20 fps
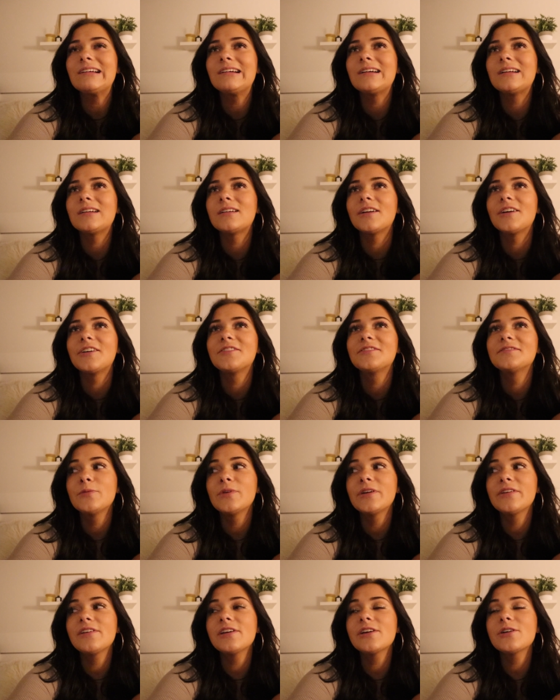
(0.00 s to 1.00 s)
i don't know
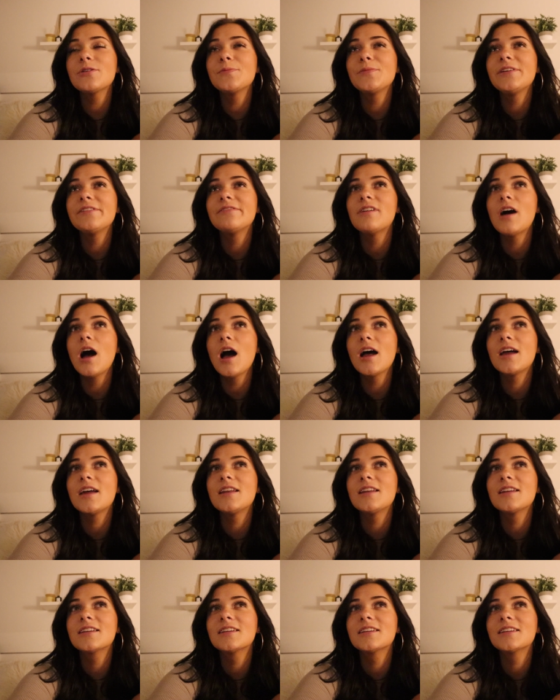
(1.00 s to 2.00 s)
but i feel like it would be
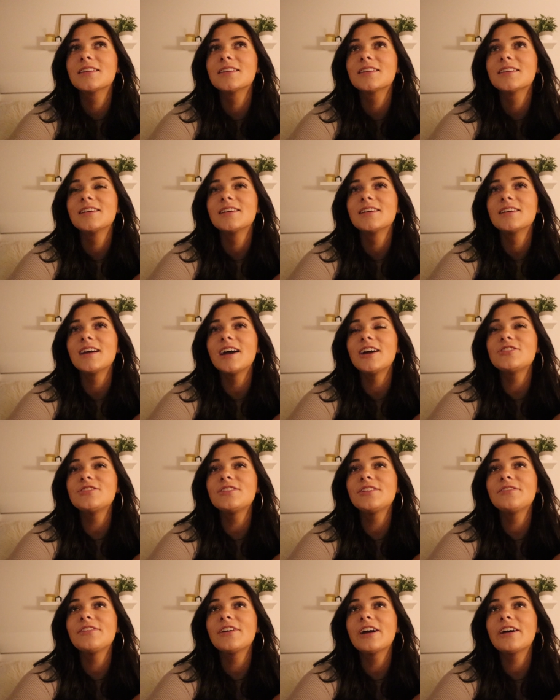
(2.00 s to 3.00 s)
fun I just
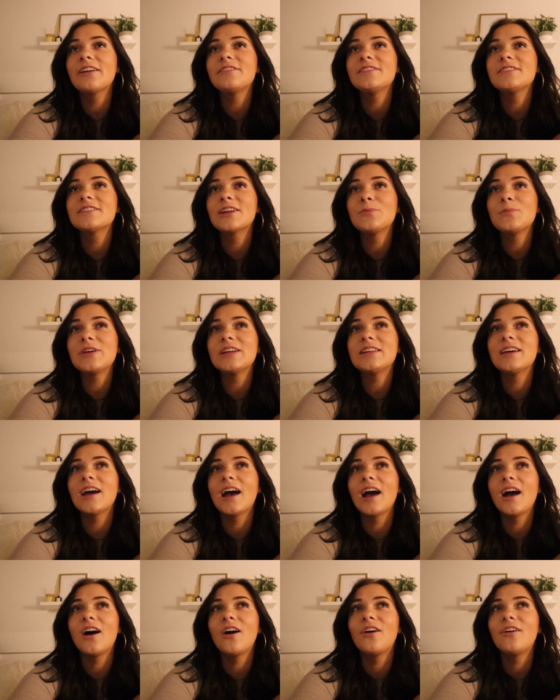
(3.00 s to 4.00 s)
need to figure out if he's gonna be in
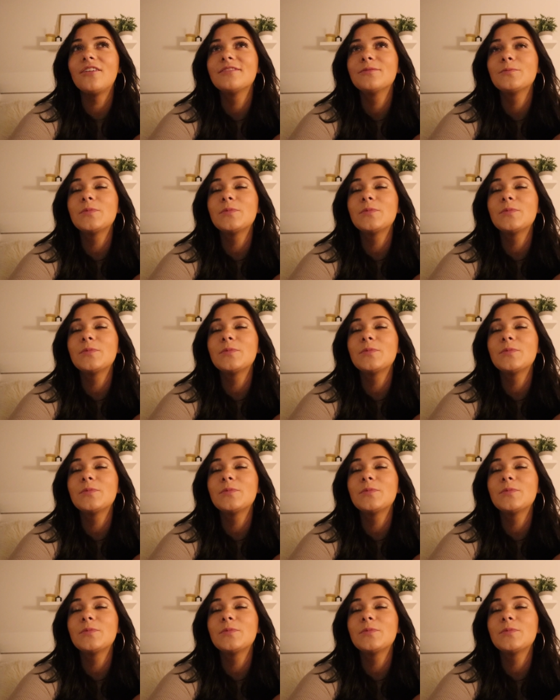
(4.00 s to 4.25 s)
town.